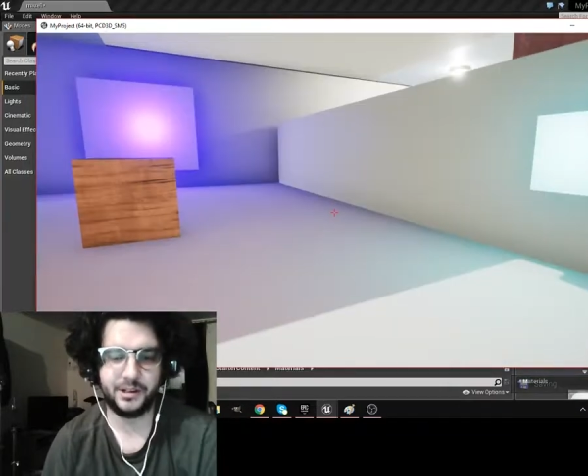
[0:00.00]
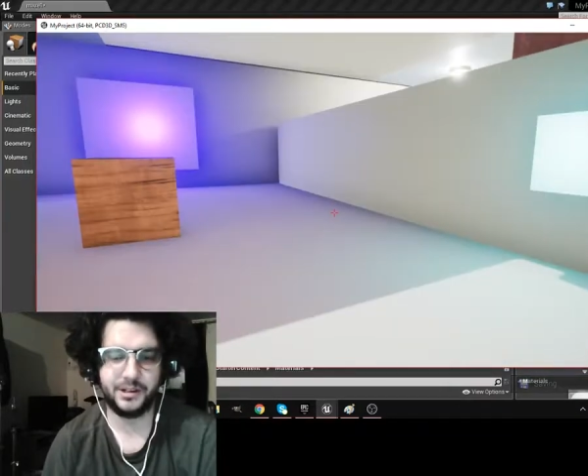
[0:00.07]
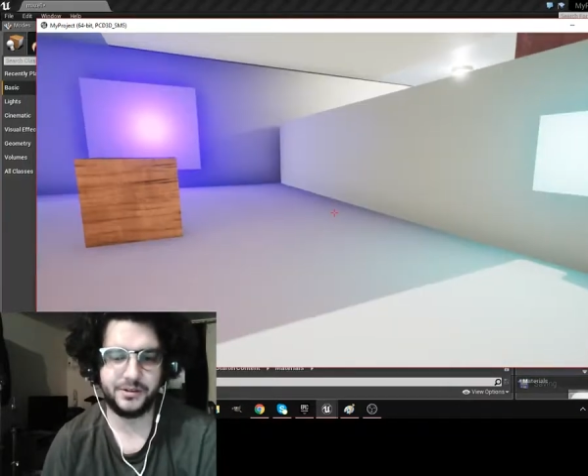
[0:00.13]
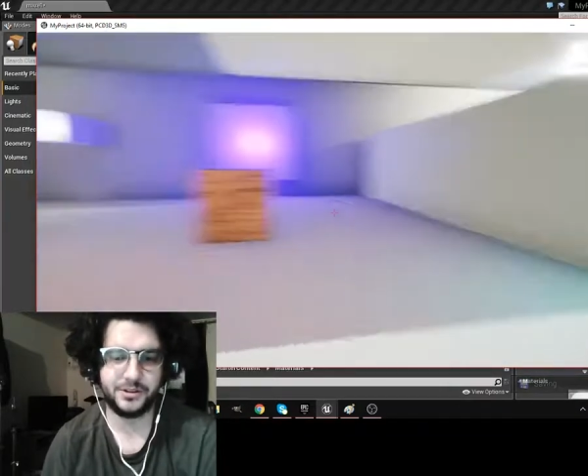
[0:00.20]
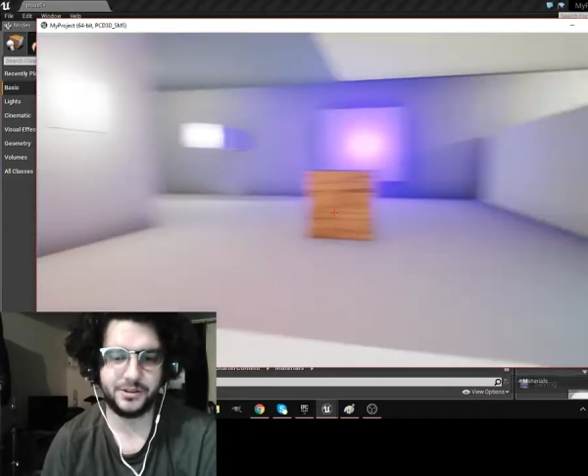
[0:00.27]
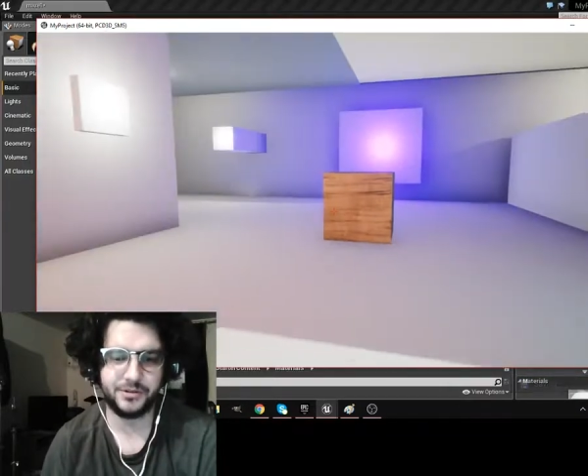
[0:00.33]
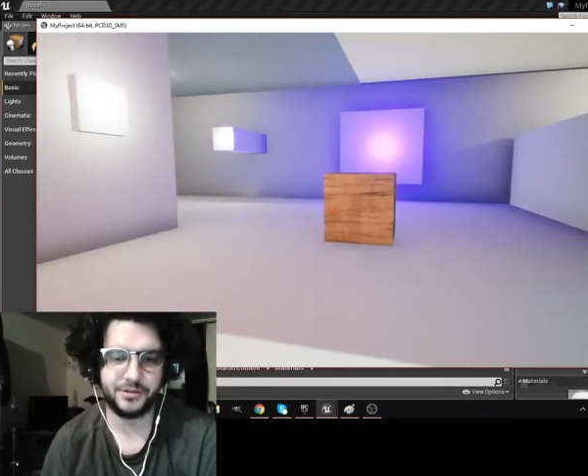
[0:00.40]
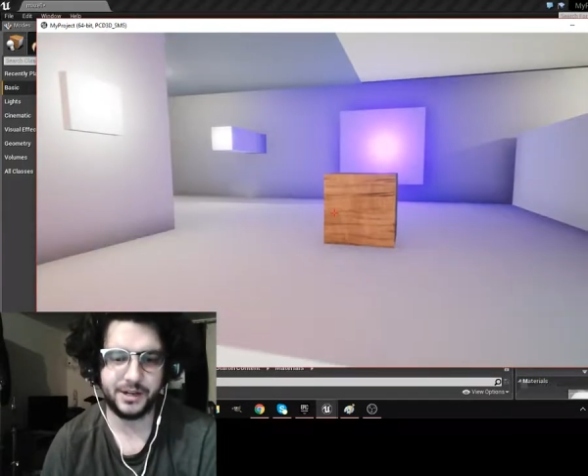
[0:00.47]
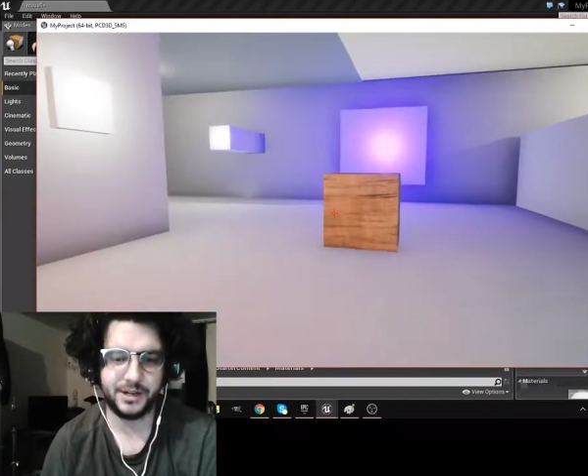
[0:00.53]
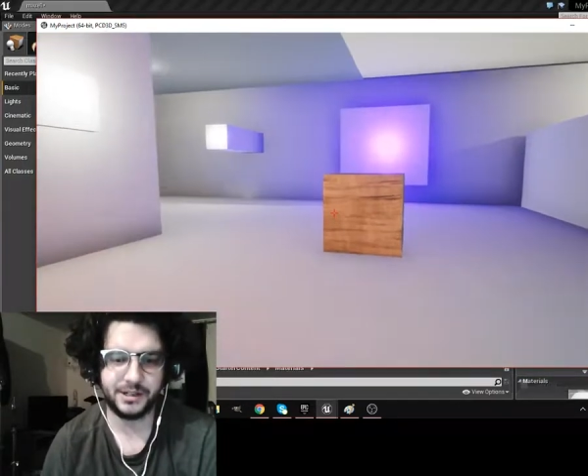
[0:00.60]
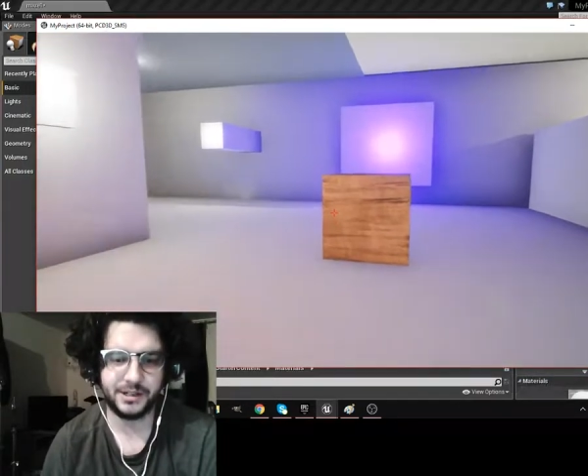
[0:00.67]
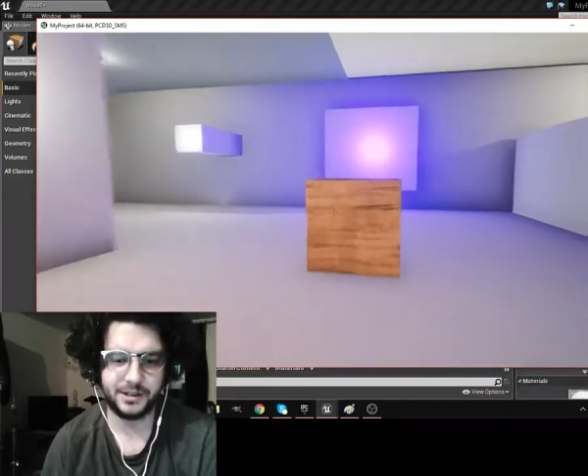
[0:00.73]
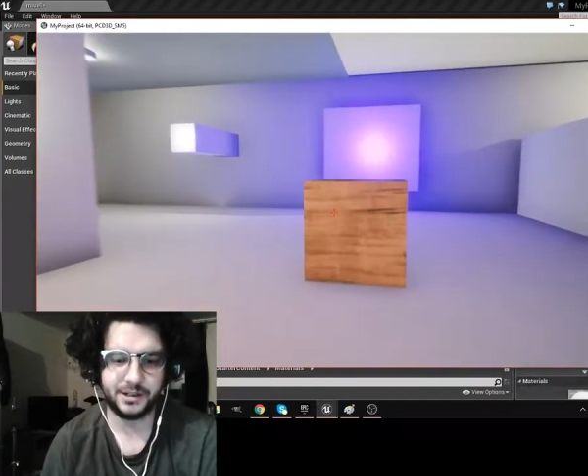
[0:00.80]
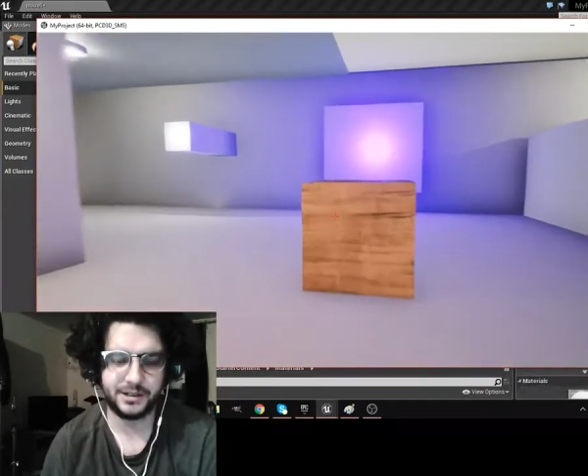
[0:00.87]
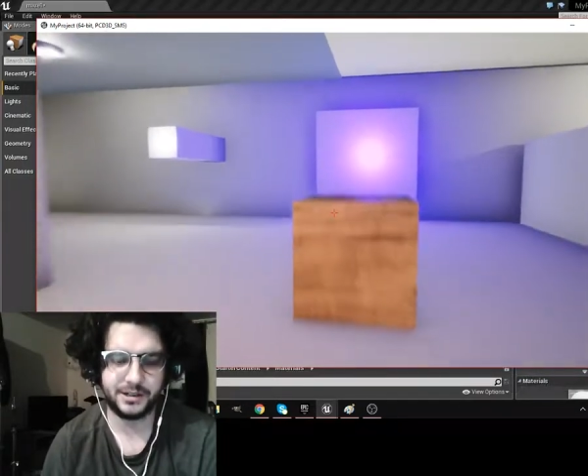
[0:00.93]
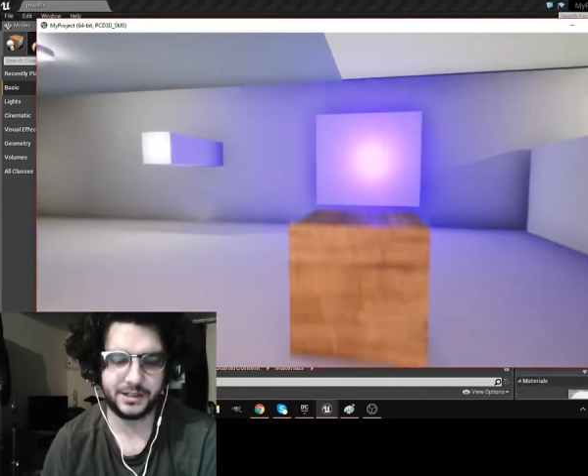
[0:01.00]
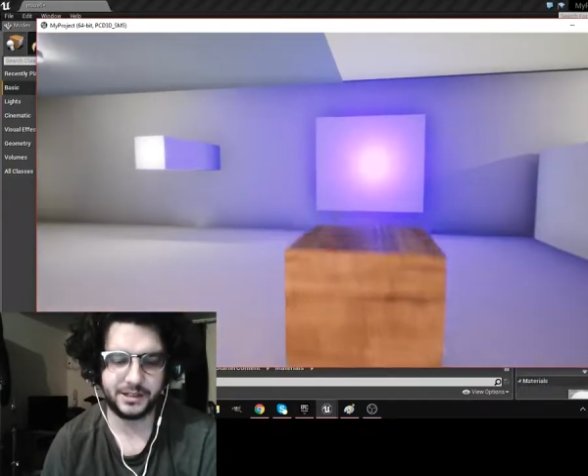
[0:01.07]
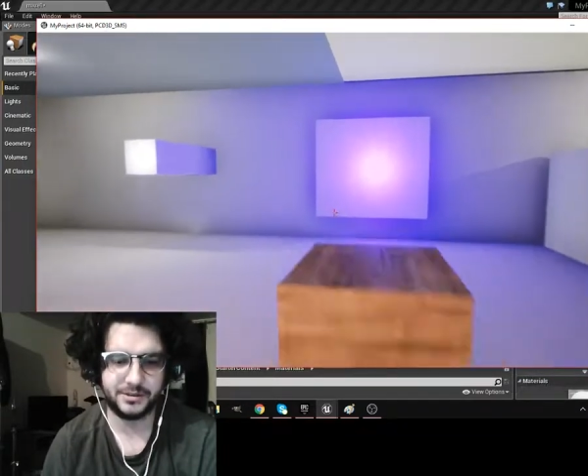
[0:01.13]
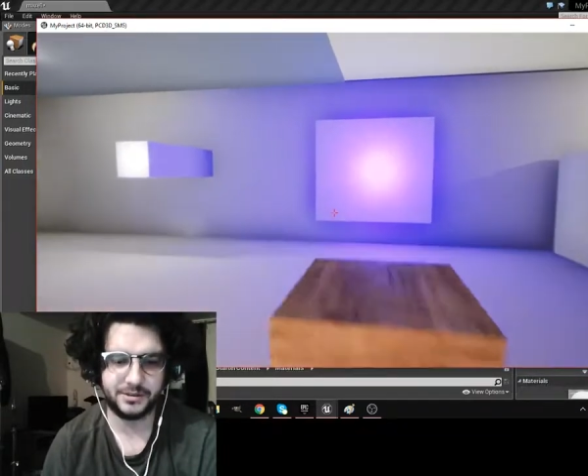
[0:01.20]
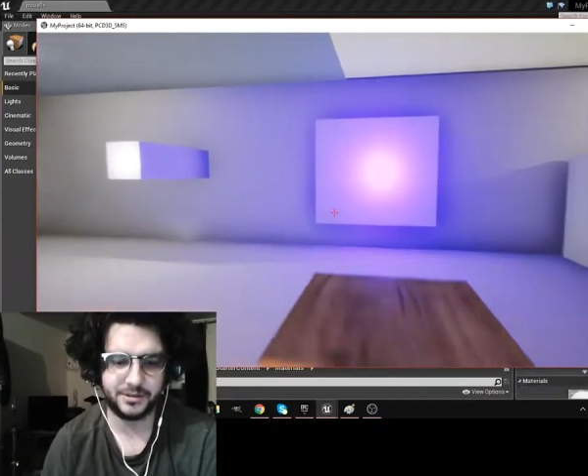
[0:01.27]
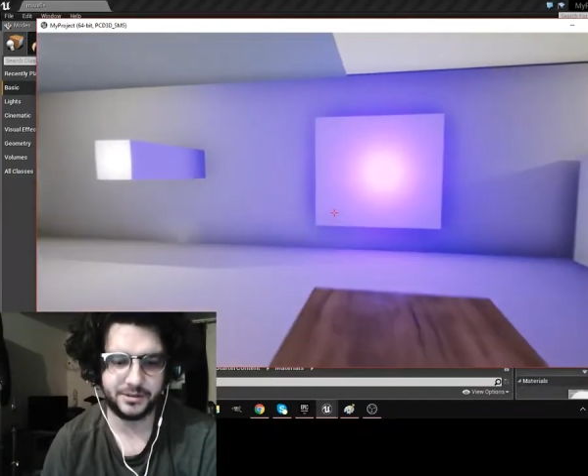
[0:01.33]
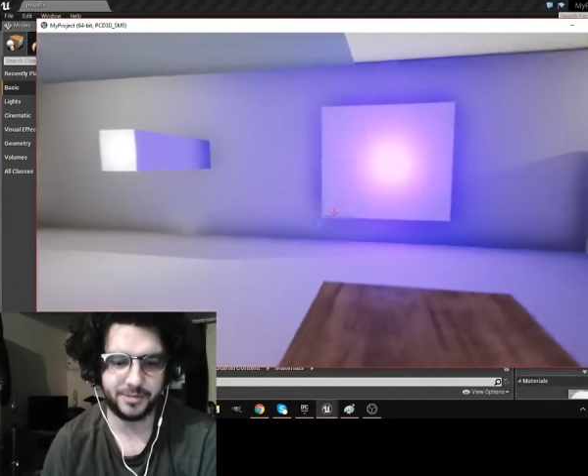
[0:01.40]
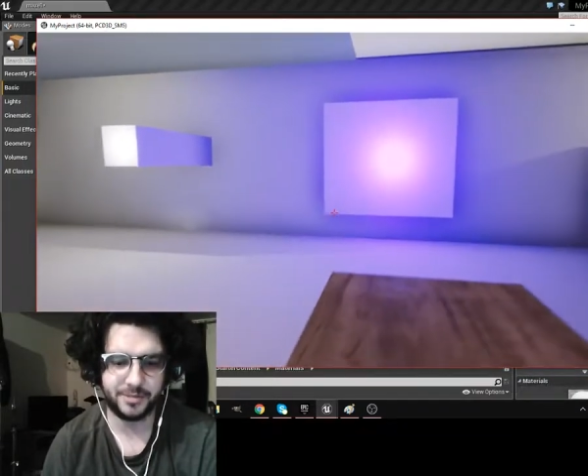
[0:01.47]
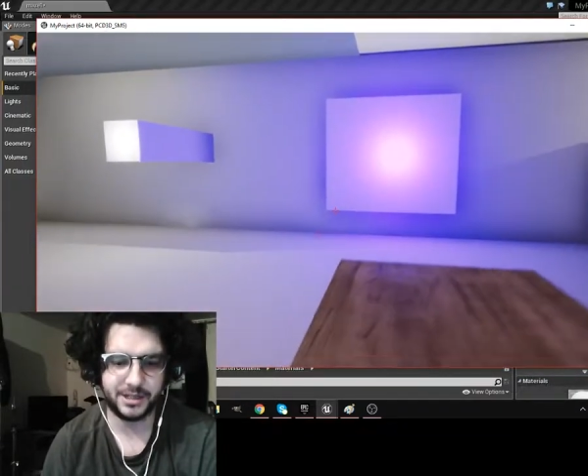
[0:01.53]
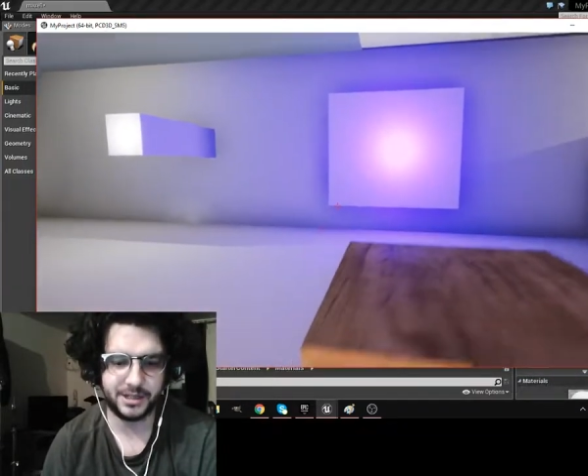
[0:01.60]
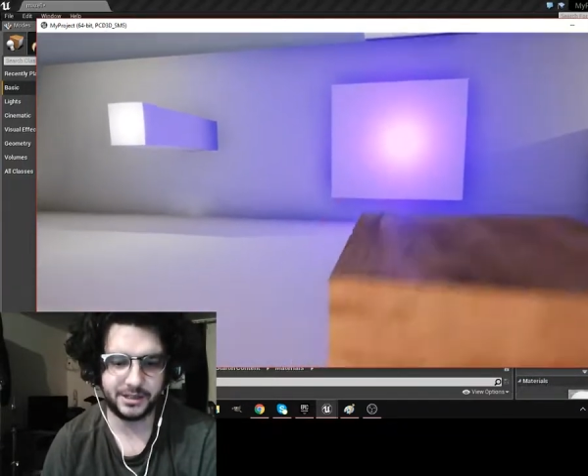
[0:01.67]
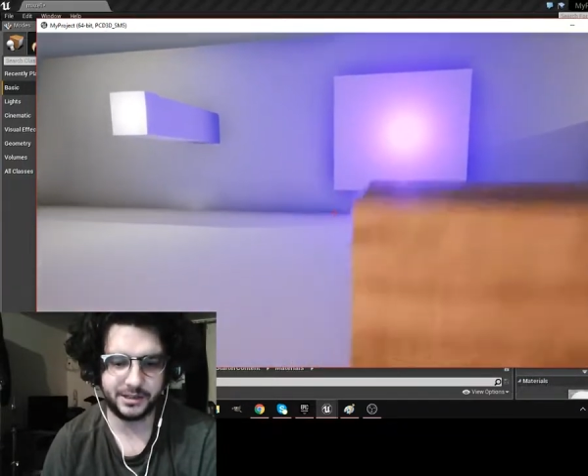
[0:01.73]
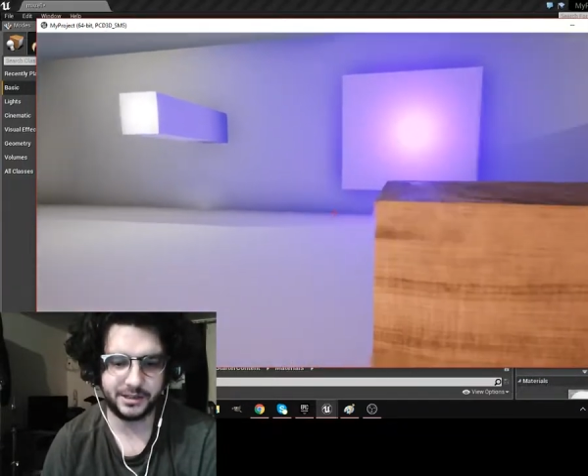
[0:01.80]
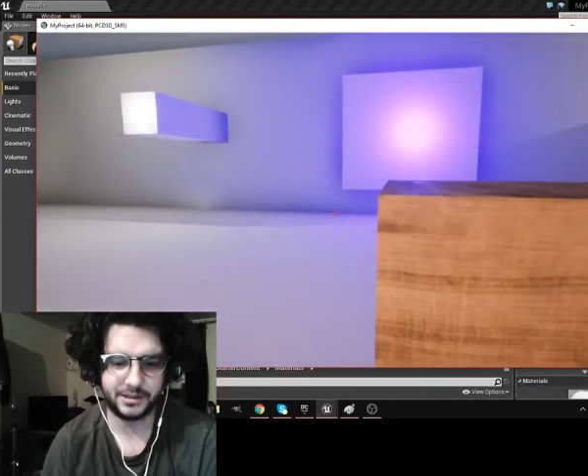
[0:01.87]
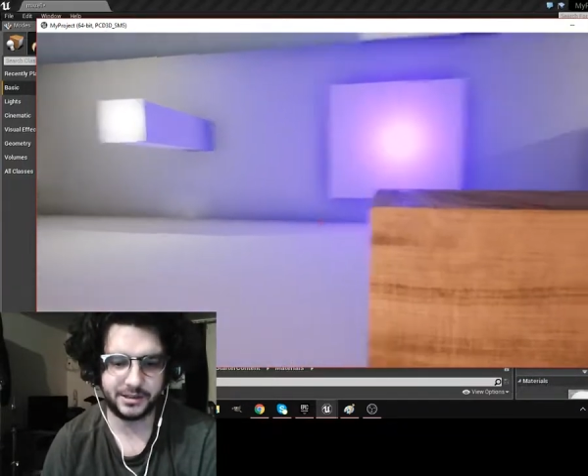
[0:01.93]
strange architectural
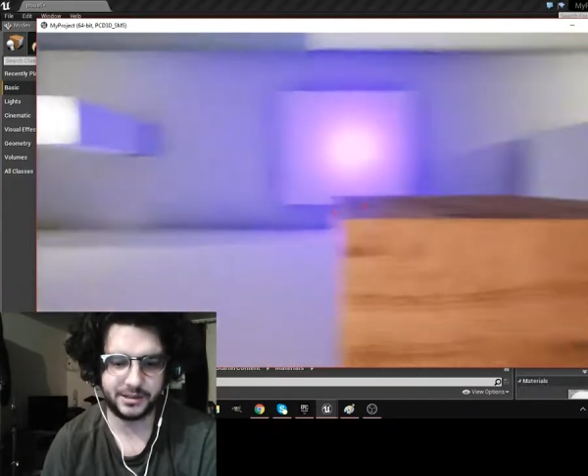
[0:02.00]
spaces.